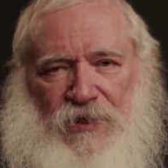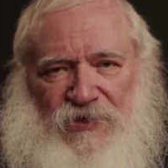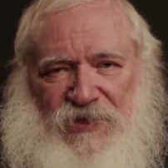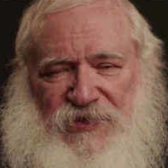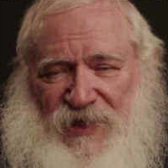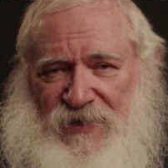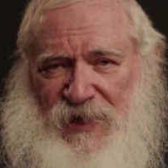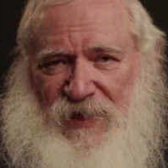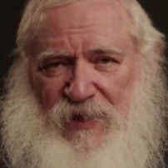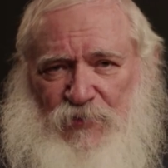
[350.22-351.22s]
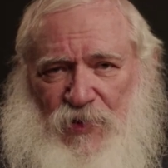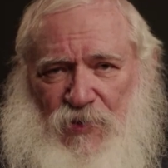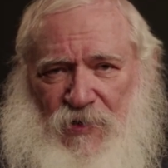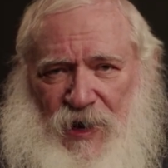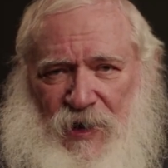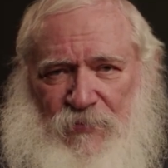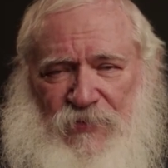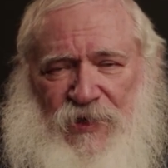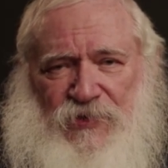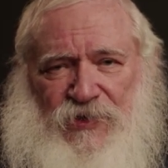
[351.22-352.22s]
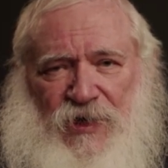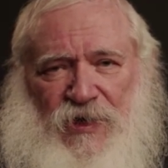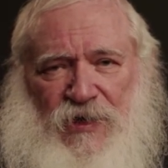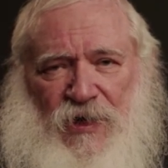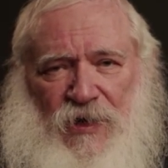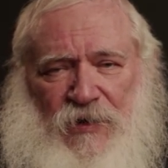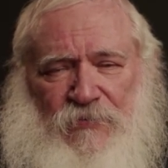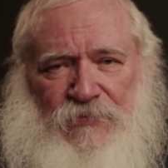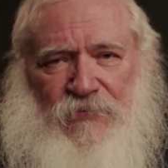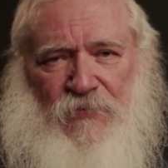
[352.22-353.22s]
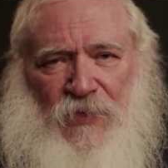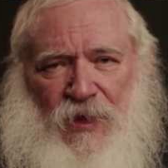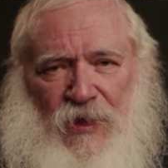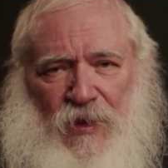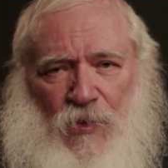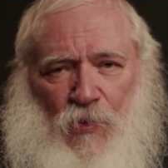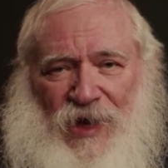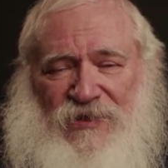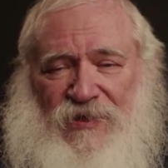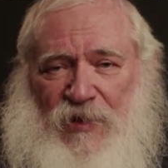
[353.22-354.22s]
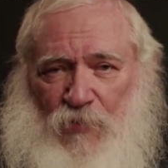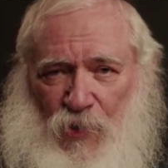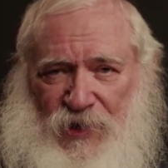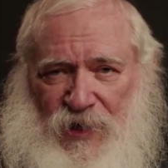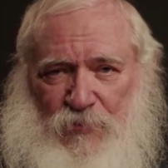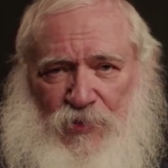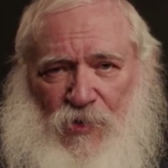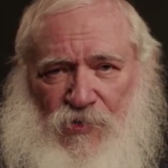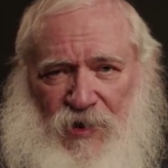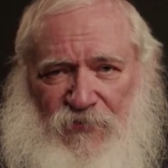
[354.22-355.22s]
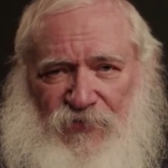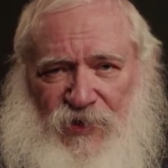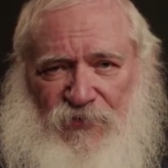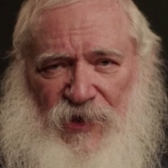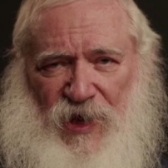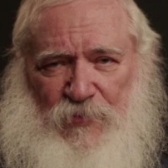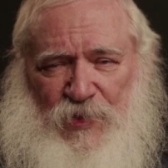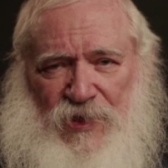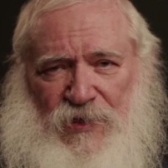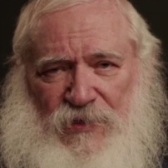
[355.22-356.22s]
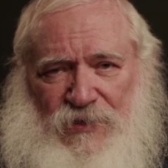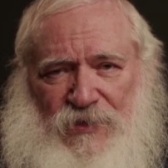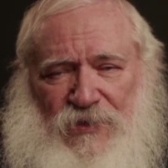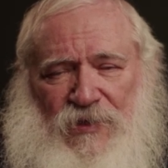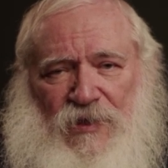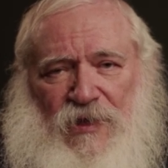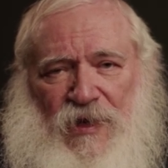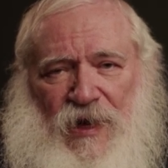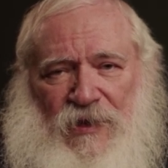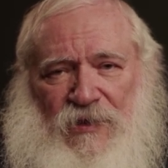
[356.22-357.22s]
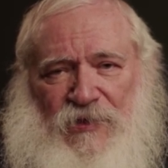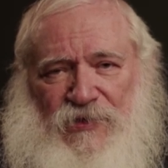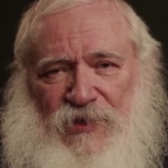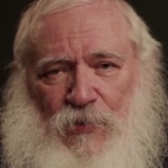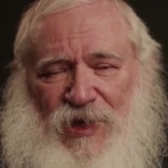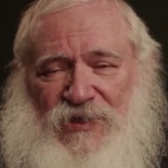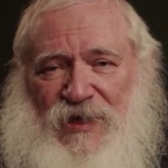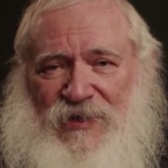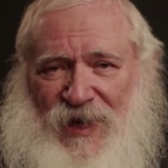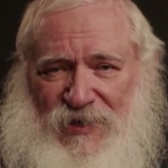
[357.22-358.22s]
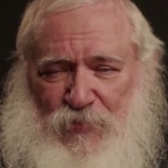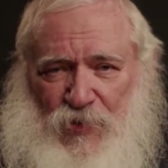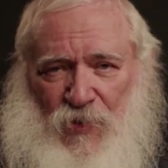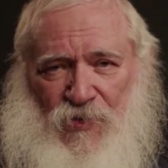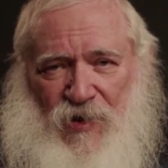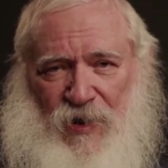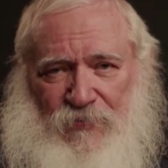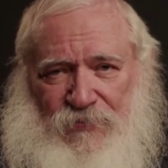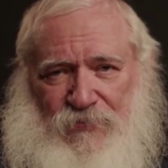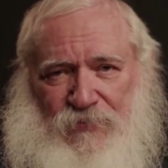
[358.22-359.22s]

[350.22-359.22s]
It's a Sunday night program. There's a um, Wednesday morning program for the V I Ps, and there's a Wednesday night program.